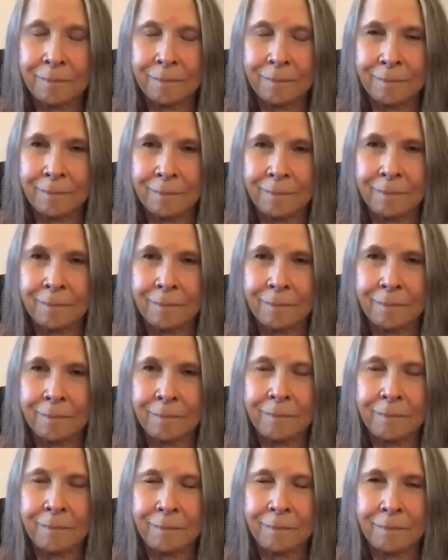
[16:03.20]

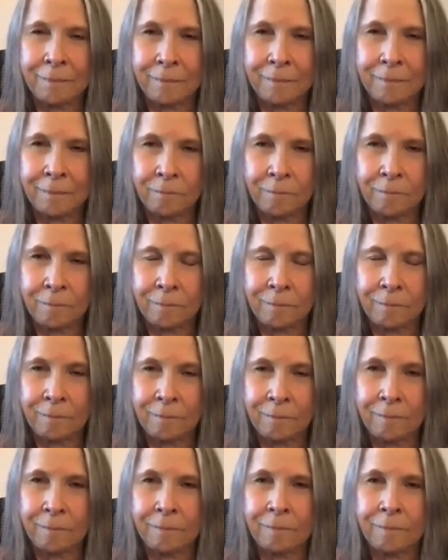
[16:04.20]
are
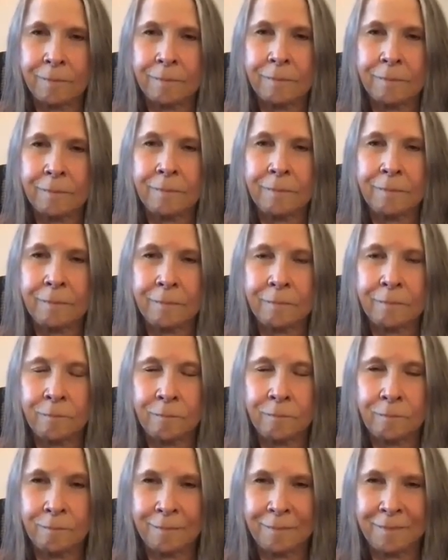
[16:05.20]
moments of
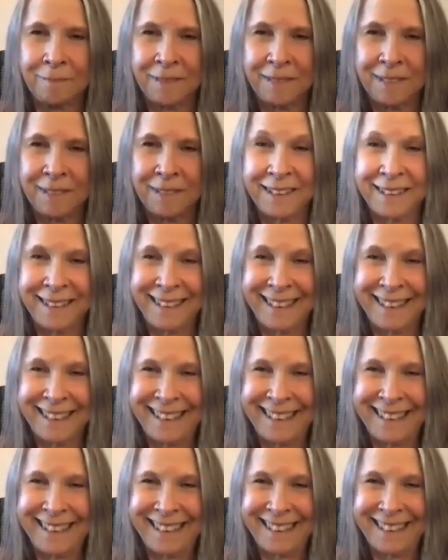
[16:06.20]
massive
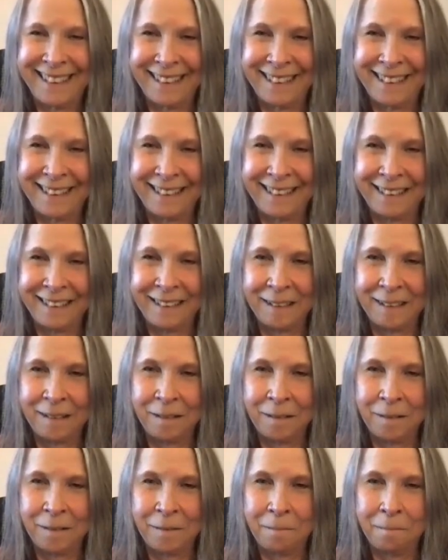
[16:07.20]

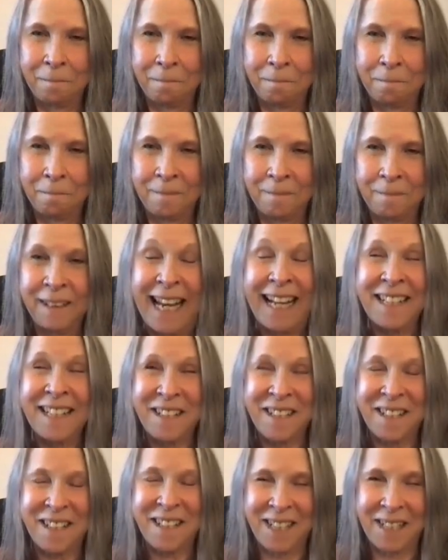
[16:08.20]
opportunity and
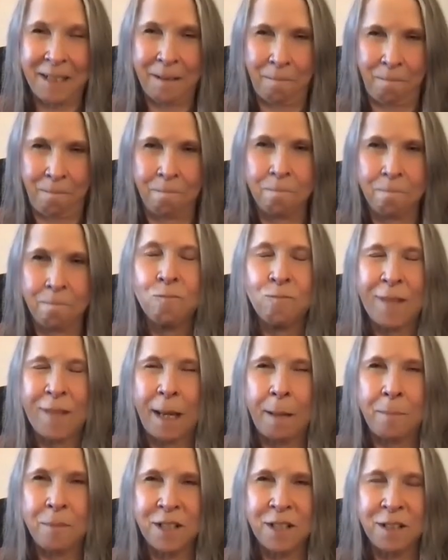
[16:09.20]
personal yes. growth.
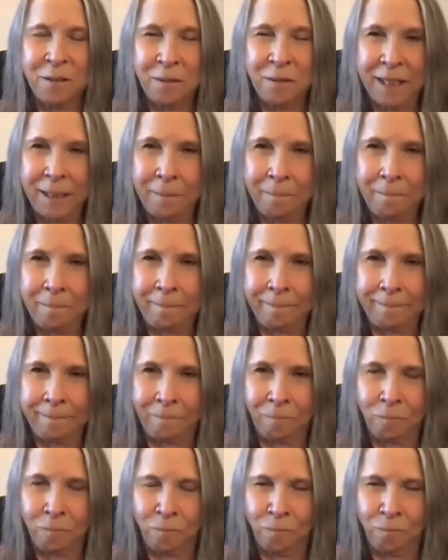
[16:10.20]
Absolutely. And
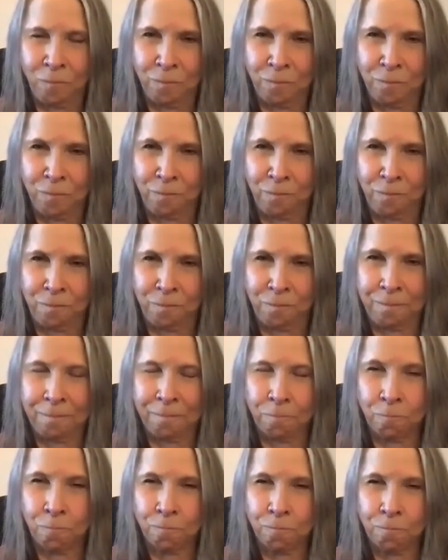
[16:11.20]
yeah, and, and I
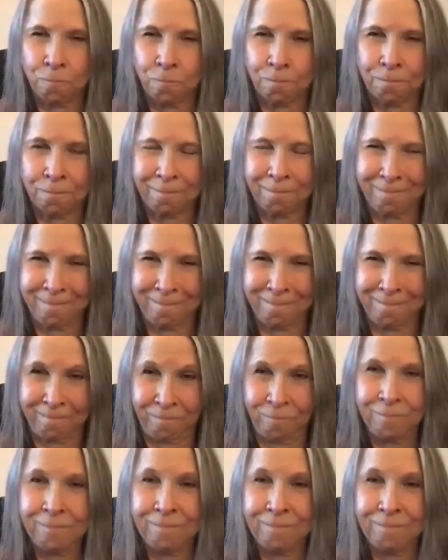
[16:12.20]
would like to hear